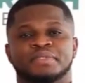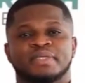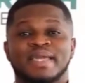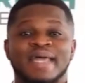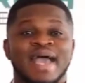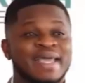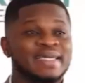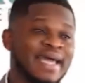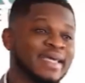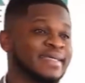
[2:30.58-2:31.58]
Yeah, they high
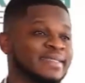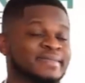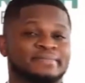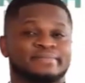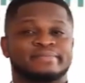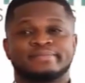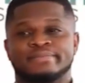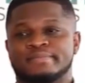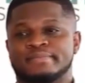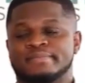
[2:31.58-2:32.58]
dine. Now, what's down for
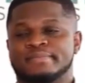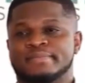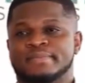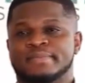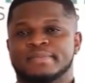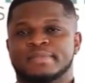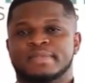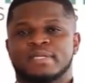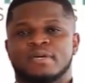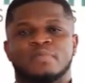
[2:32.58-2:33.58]
10 United should be
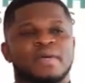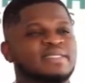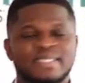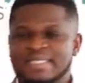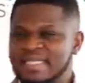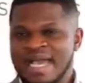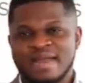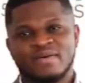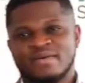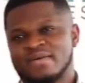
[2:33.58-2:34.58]
chess
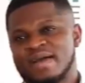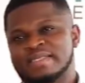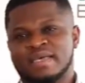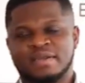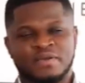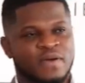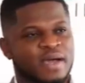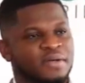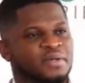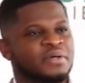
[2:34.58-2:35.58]
and
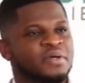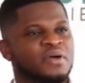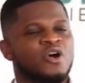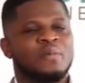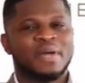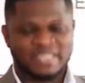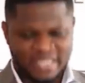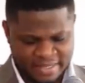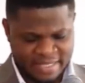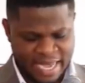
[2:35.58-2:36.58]
my
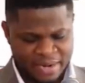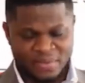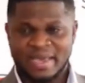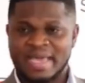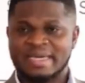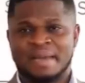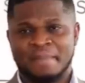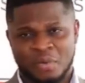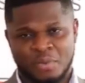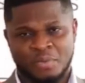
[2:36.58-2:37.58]
chessicano, Eddie
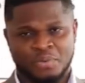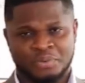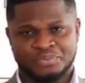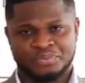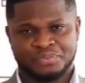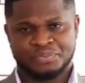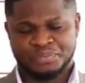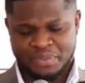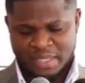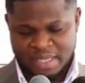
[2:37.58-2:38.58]
Amao.
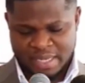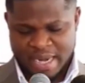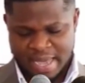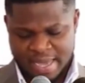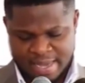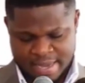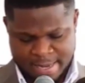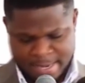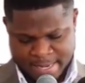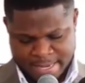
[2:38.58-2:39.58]
Now,
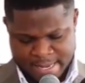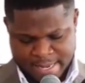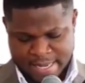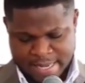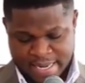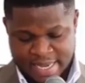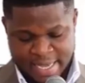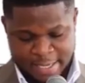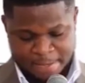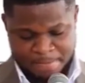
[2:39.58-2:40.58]
yeah, dear.